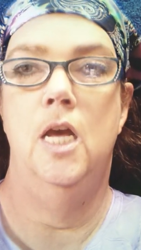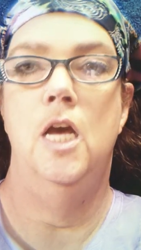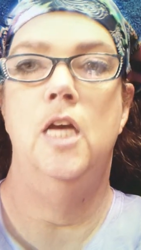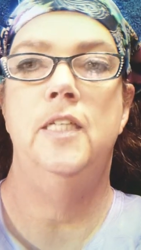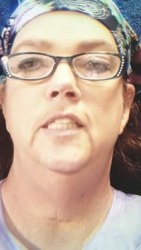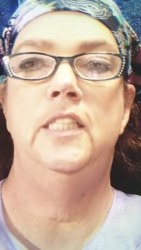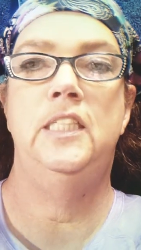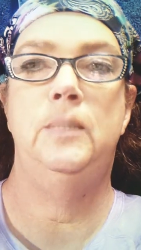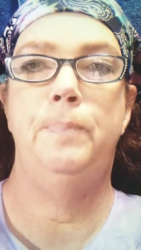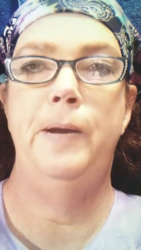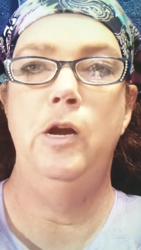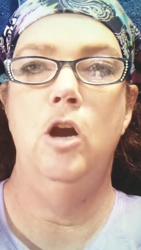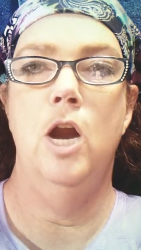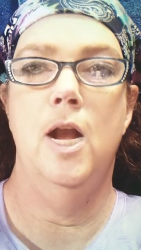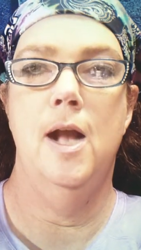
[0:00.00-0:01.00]

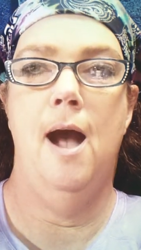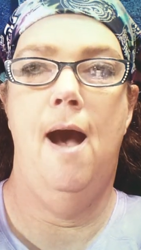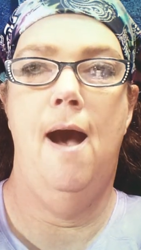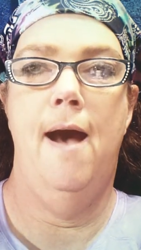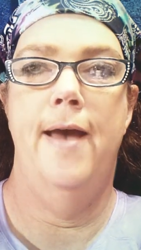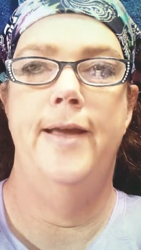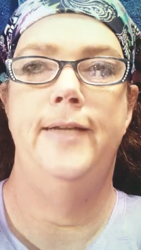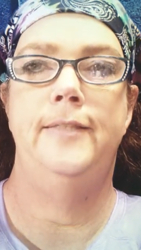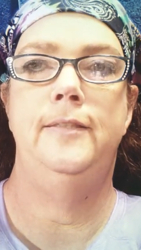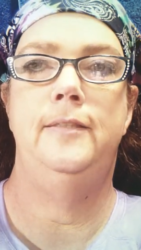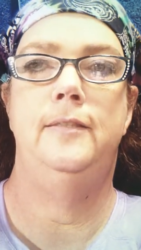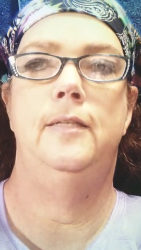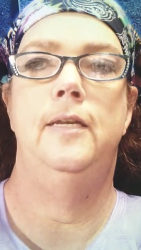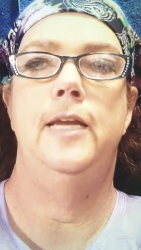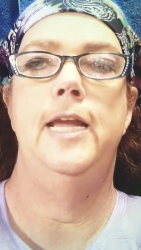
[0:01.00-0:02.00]
spirit
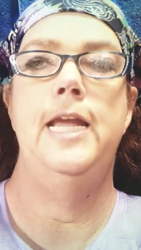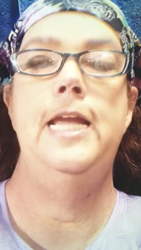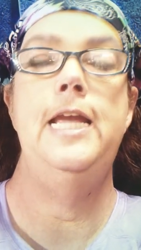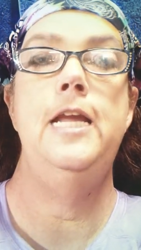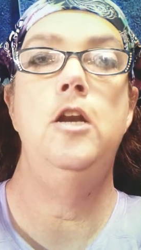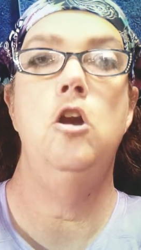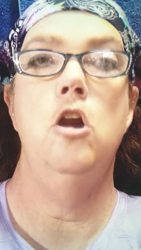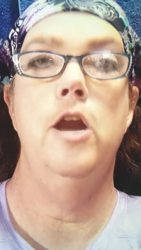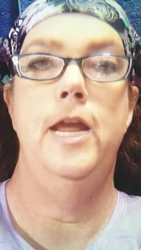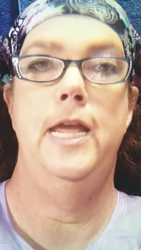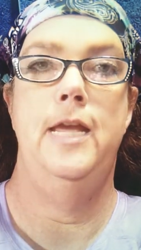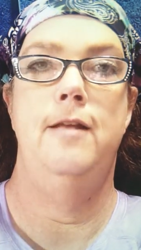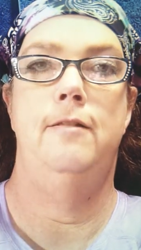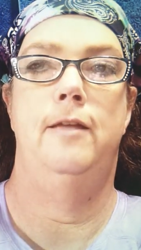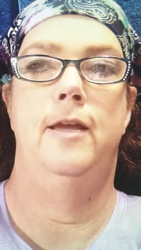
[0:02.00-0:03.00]
guides, inner
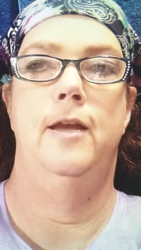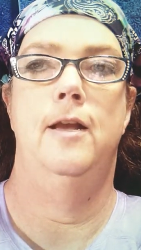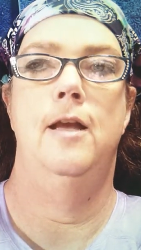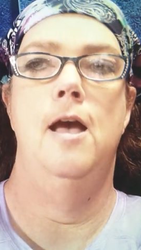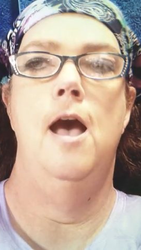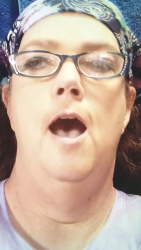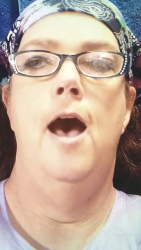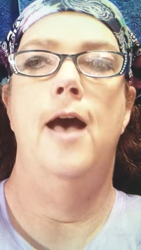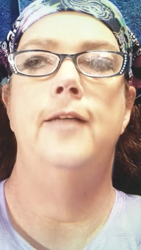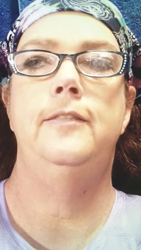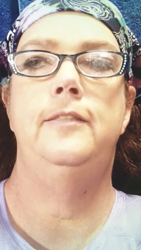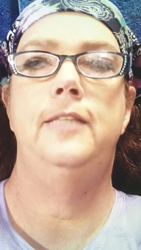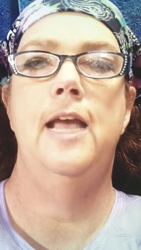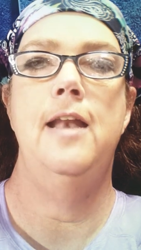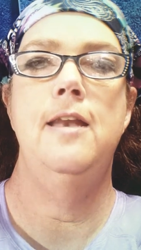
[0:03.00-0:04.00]
healing,
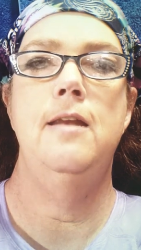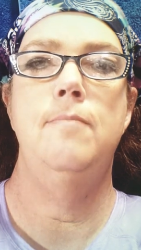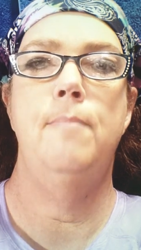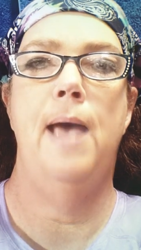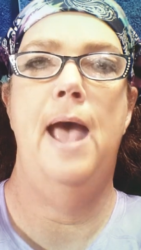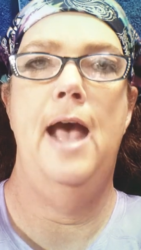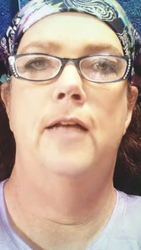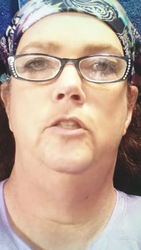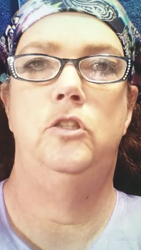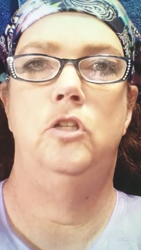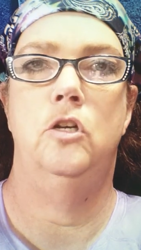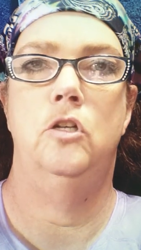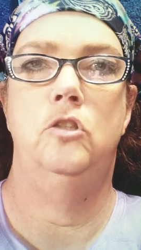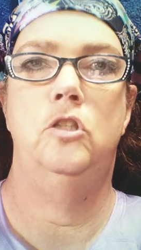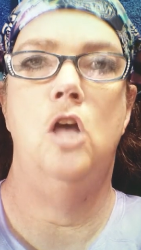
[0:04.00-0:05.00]
ascended
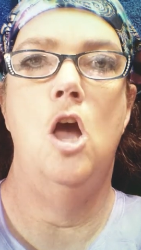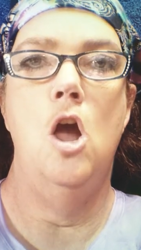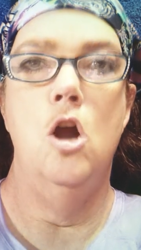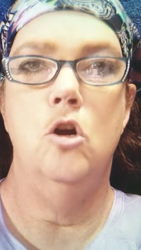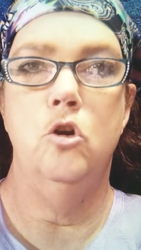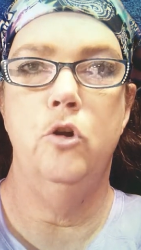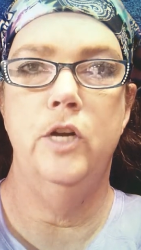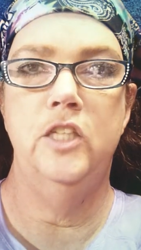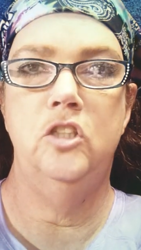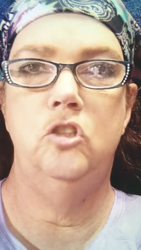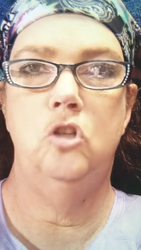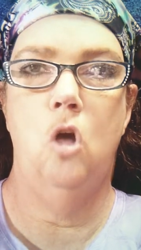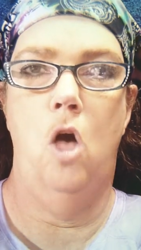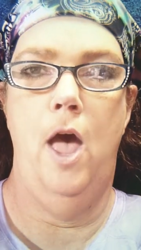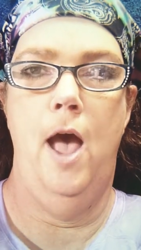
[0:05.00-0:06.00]
masters,
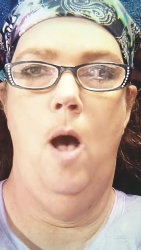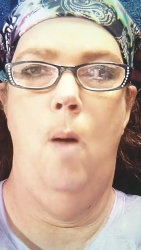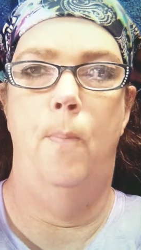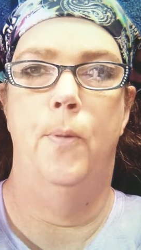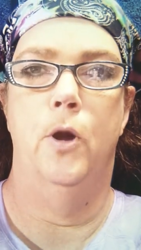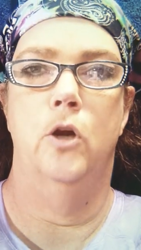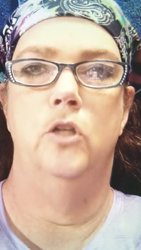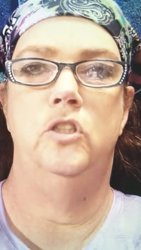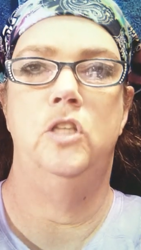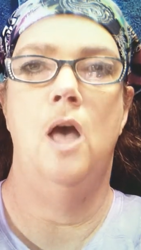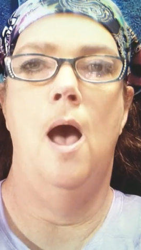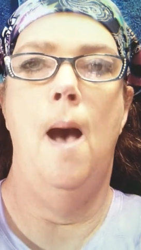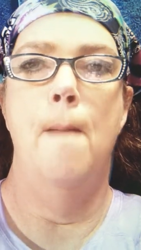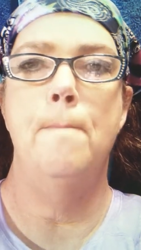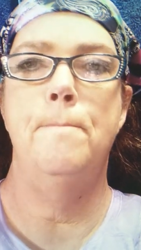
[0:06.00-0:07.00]
crystal helpers,
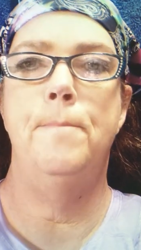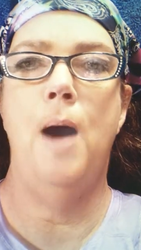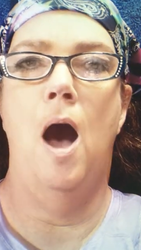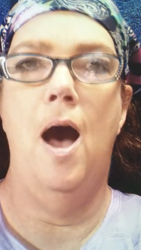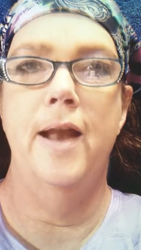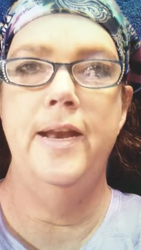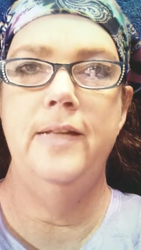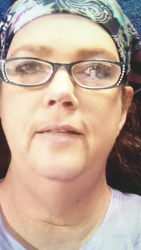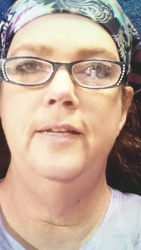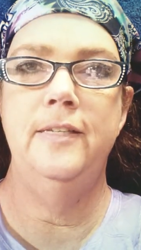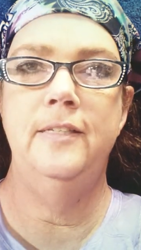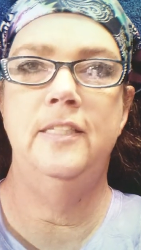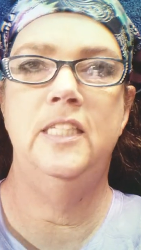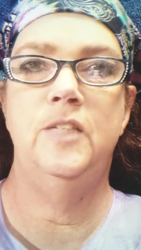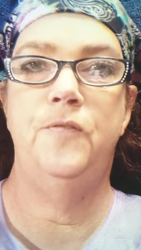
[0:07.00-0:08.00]

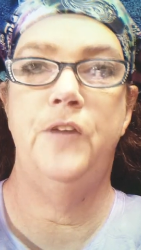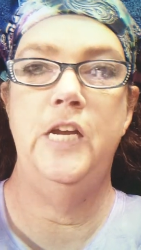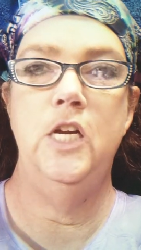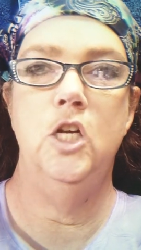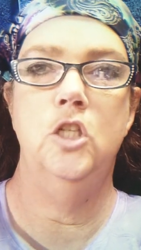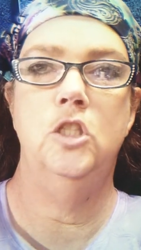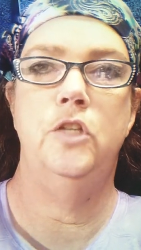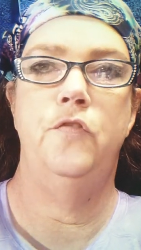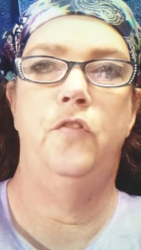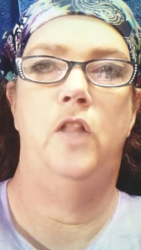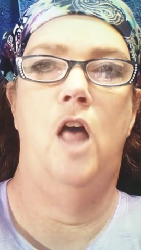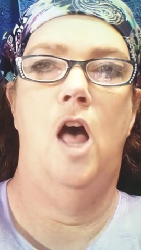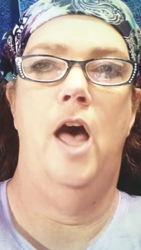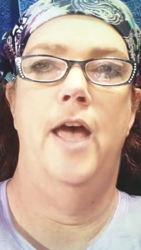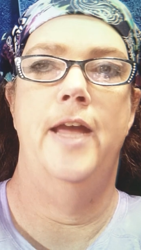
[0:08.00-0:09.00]
bodiless spheres of
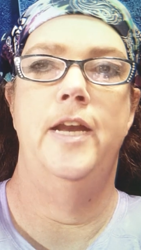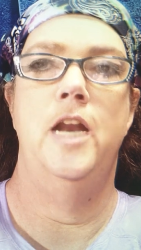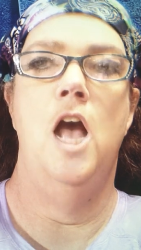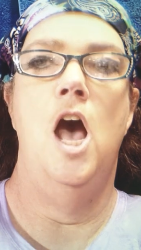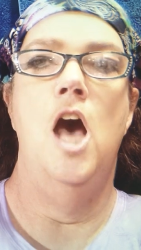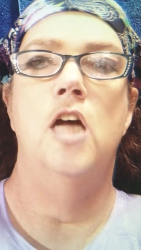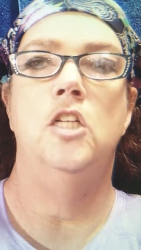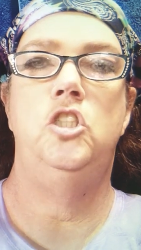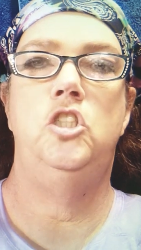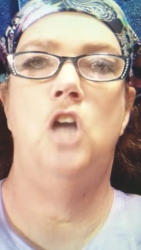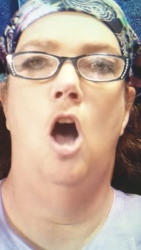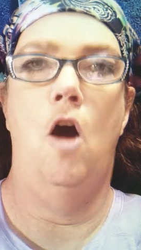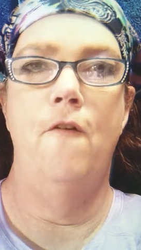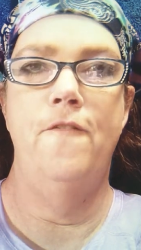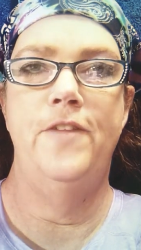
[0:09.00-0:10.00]
light,
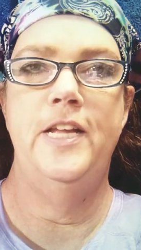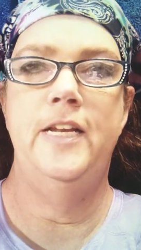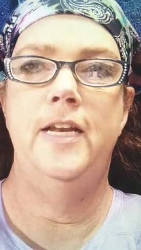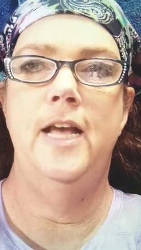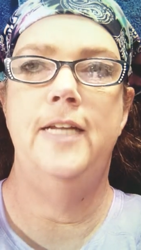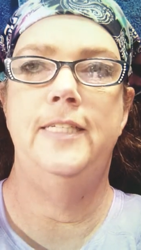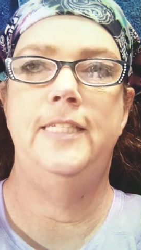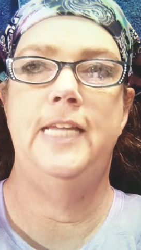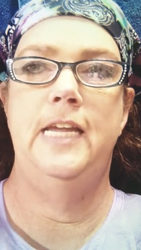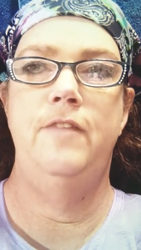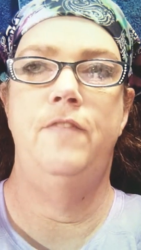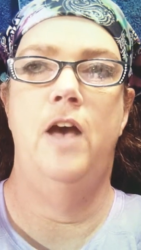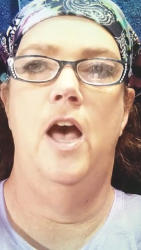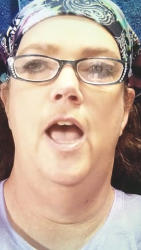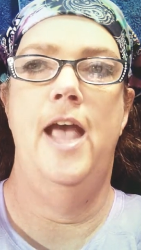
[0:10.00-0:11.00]
dolphin
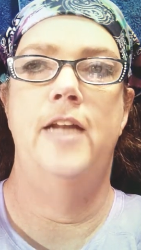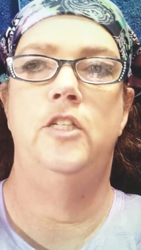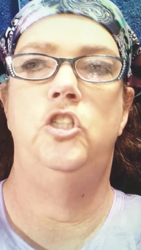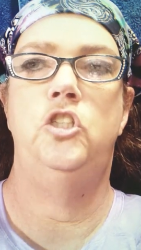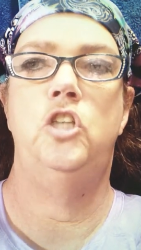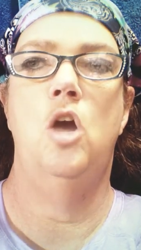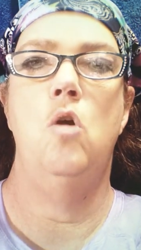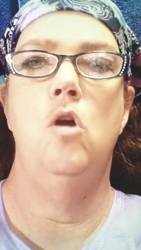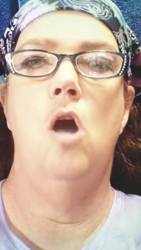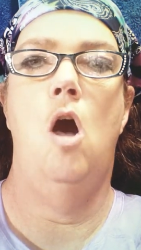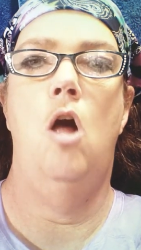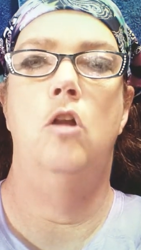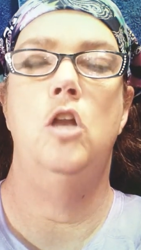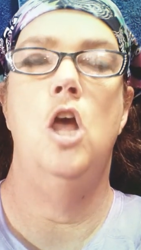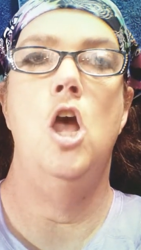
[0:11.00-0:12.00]
diva, and so
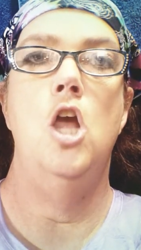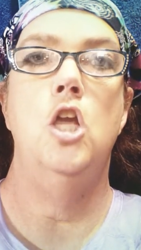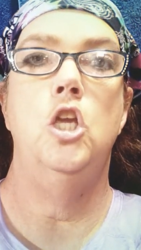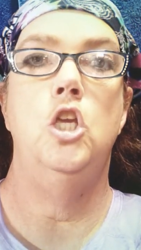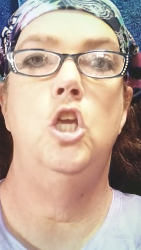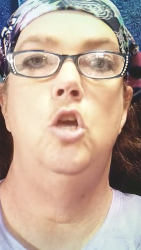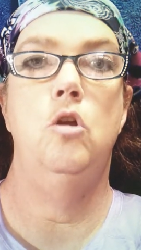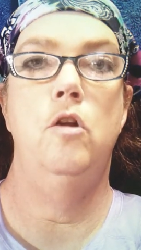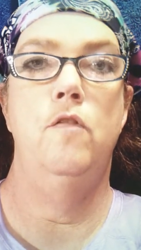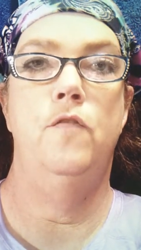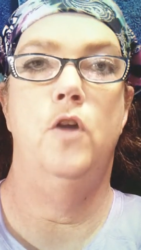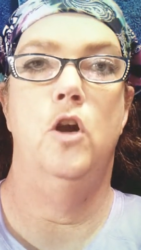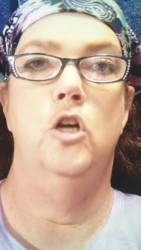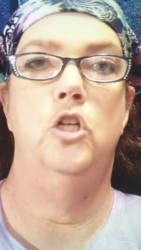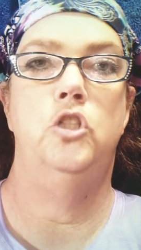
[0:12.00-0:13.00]
called
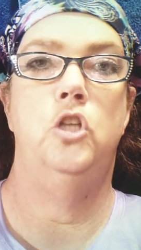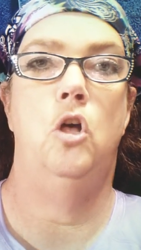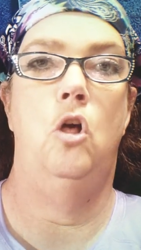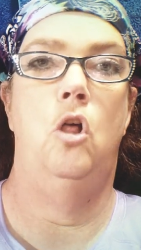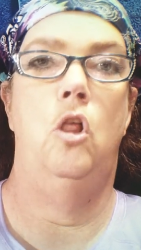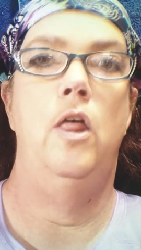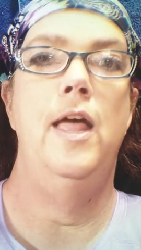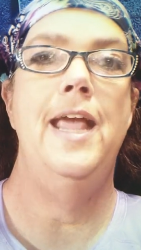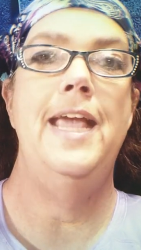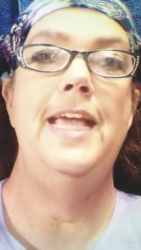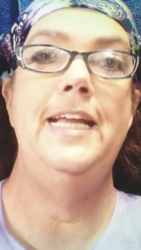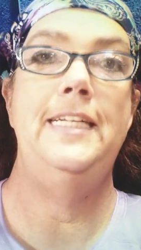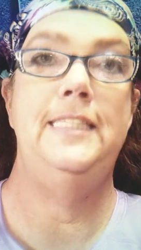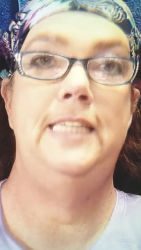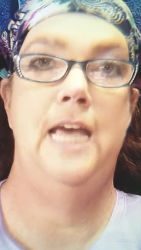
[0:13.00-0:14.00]
universal
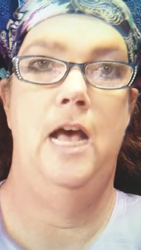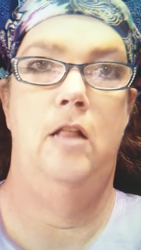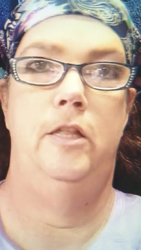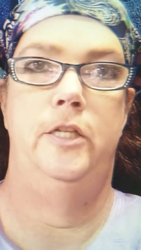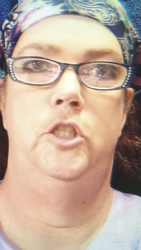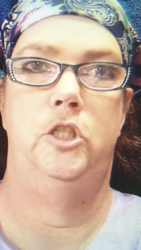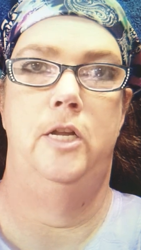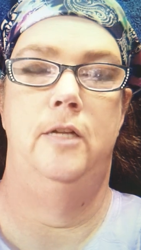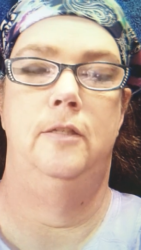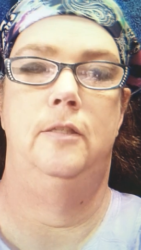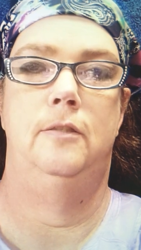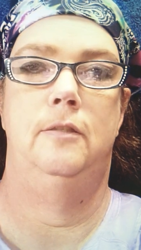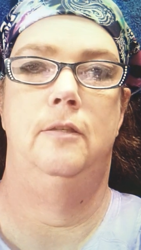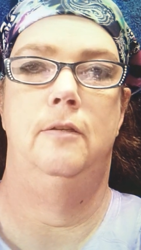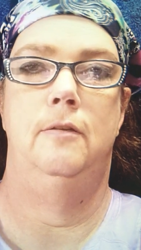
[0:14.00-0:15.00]
intelligence